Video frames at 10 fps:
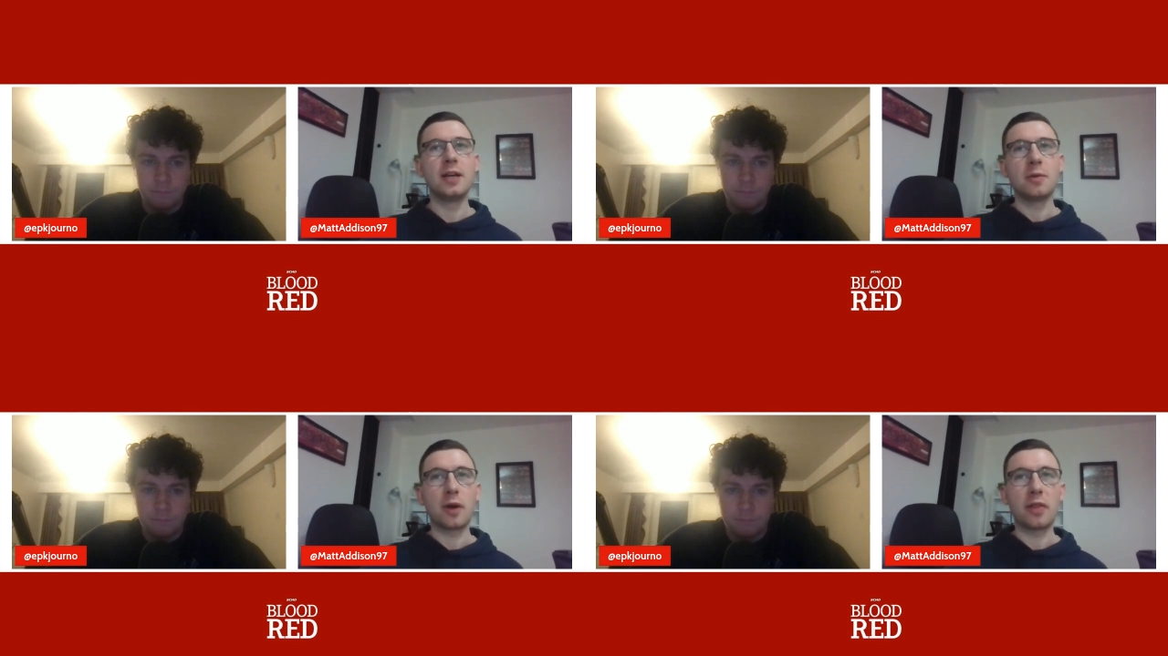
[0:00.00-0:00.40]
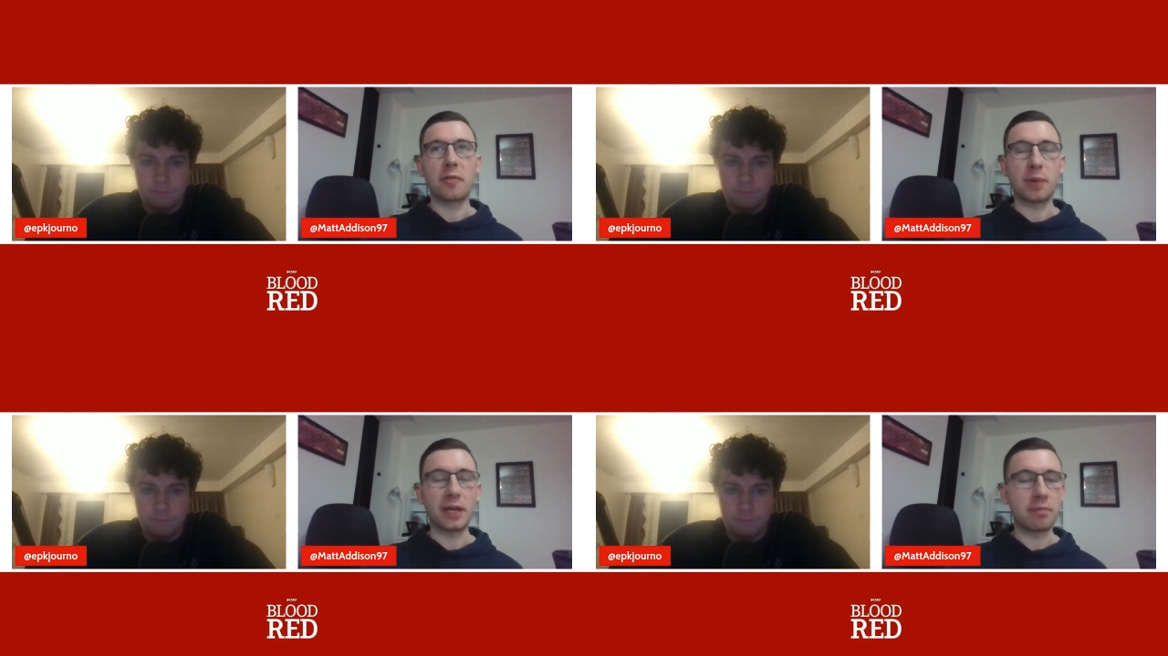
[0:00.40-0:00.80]
Speaker 1: when
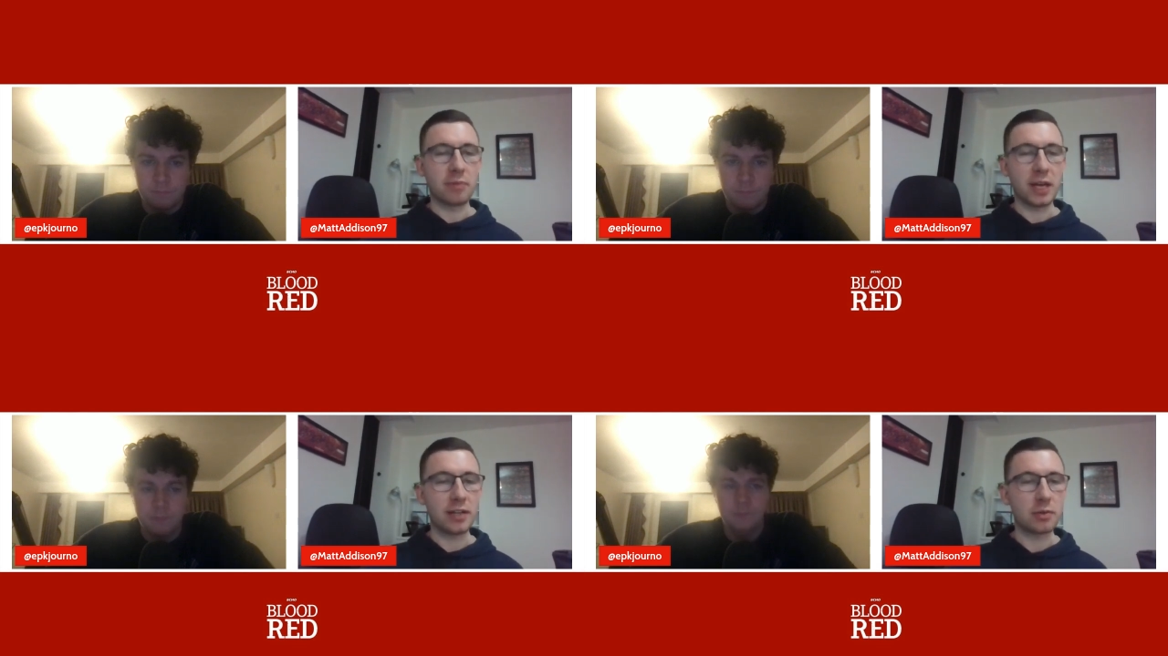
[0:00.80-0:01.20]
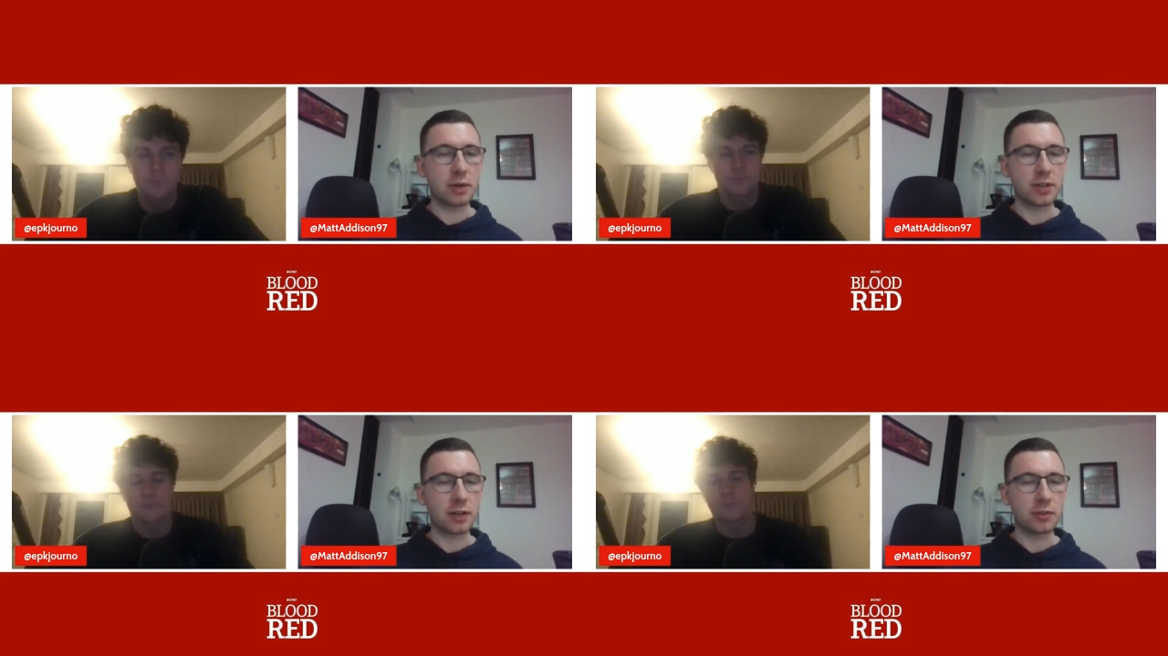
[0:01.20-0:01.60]
there've been
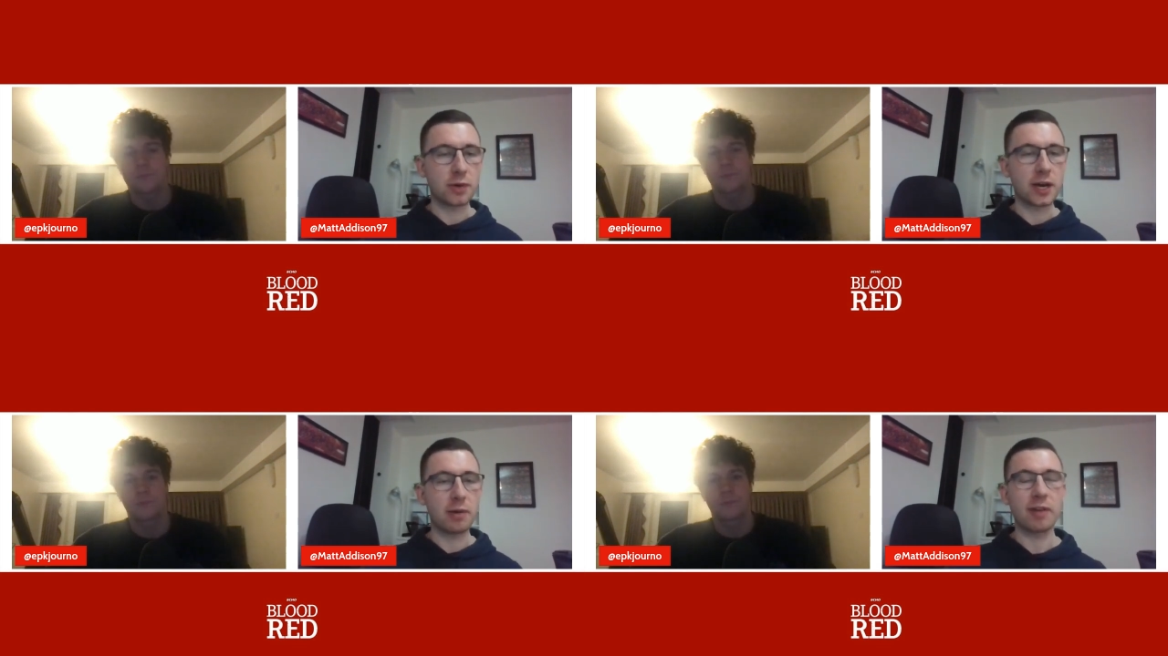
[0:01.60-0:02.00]
injuries elsewhere.